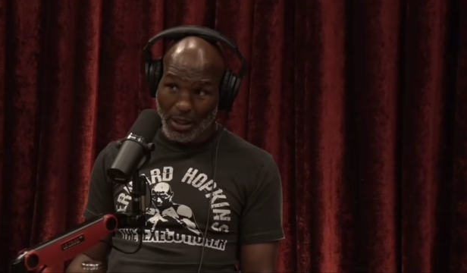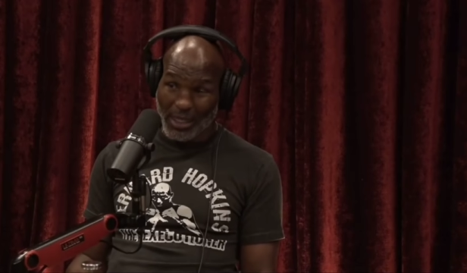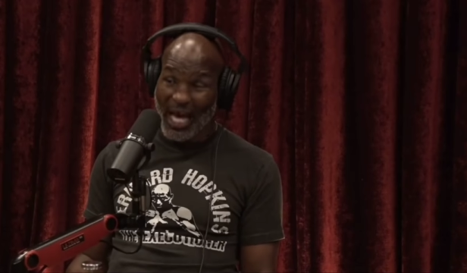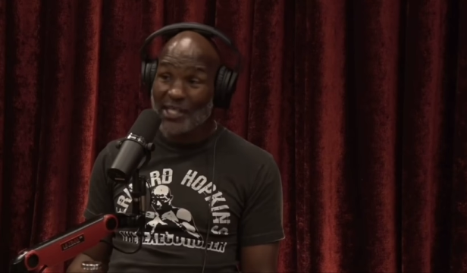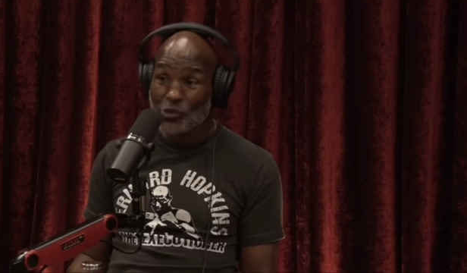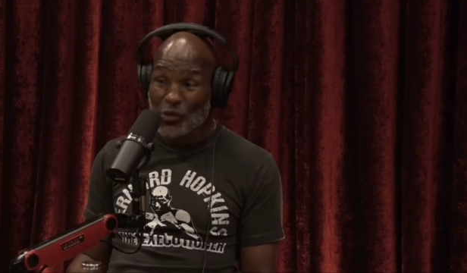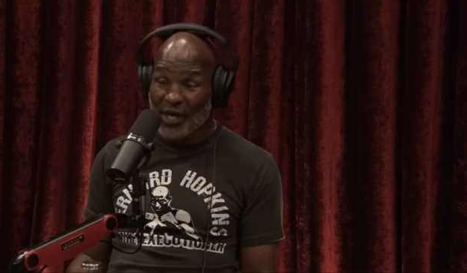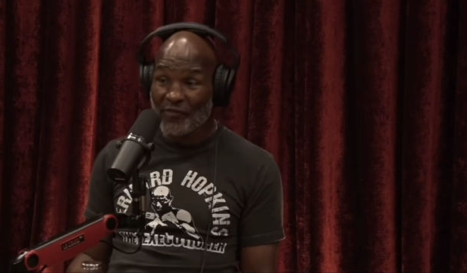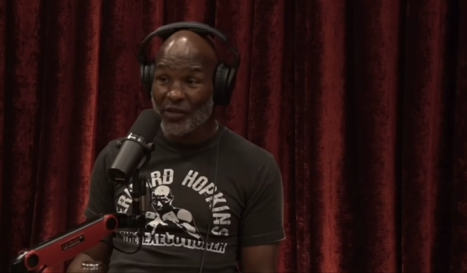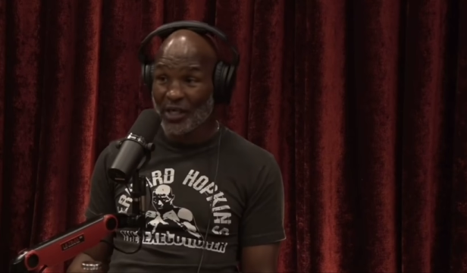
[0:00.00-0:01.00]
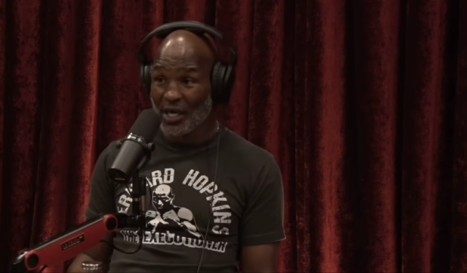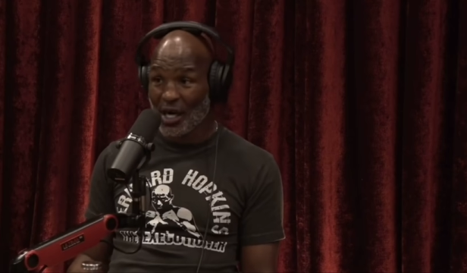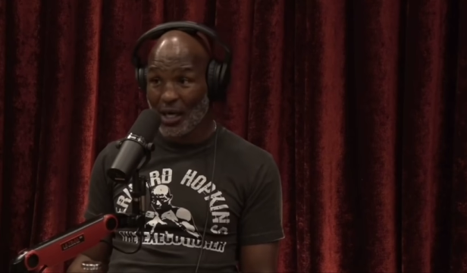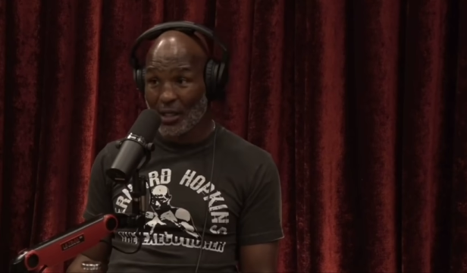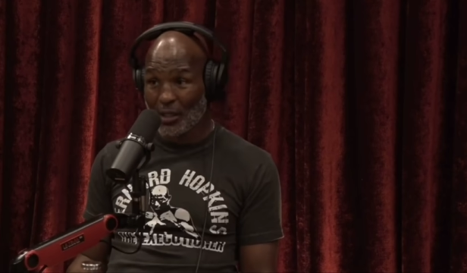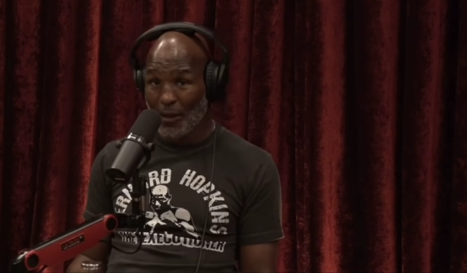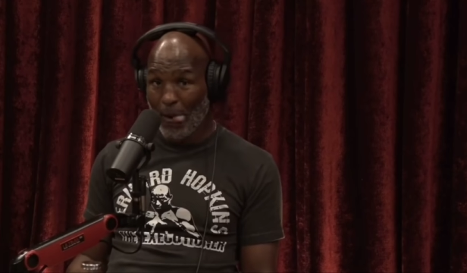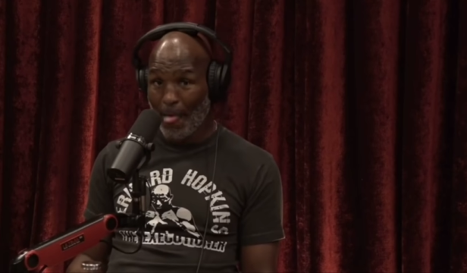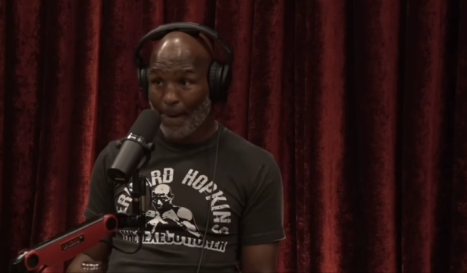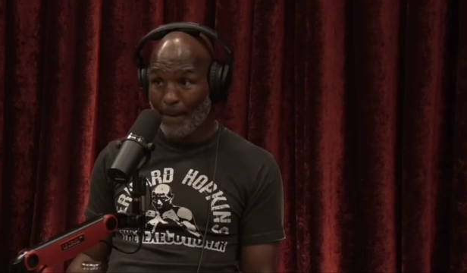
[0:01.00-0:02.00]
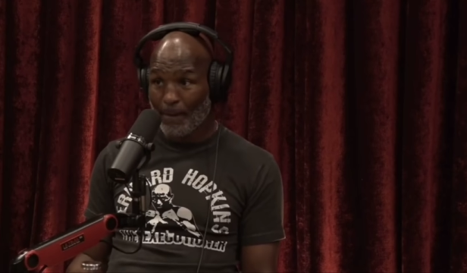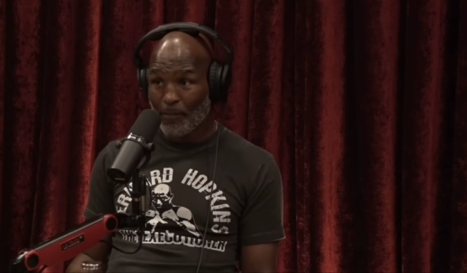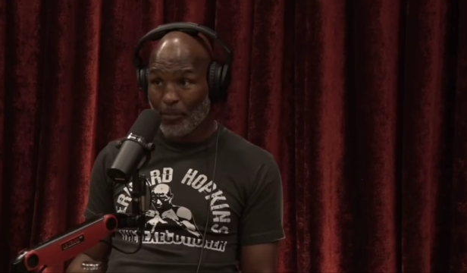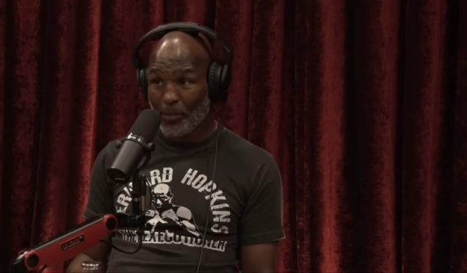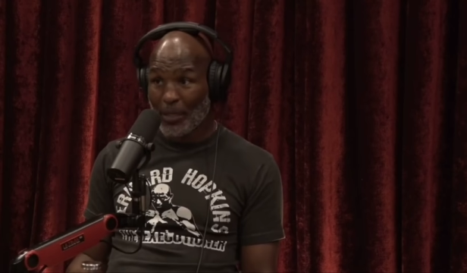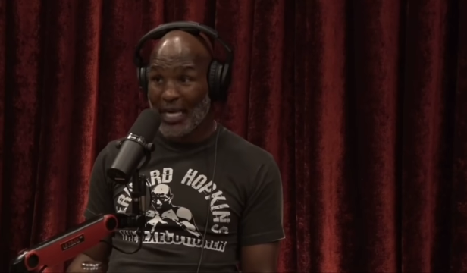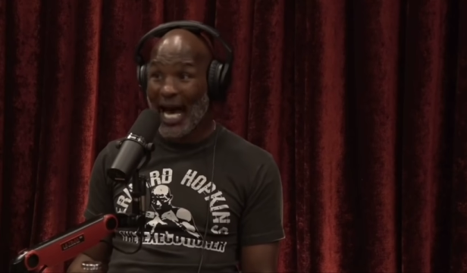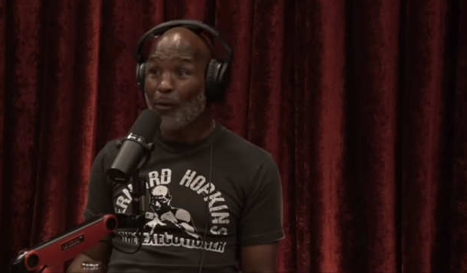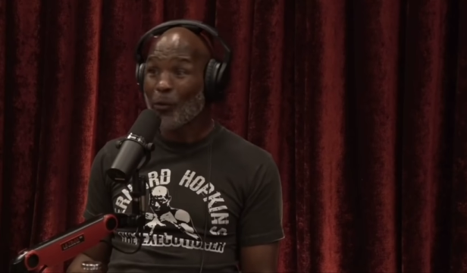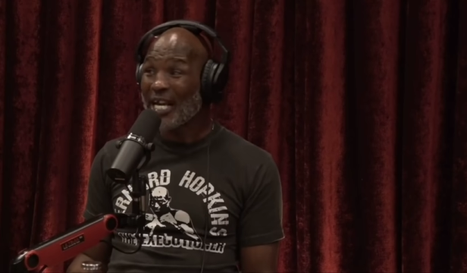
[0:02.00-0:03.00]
That's who they really are. Not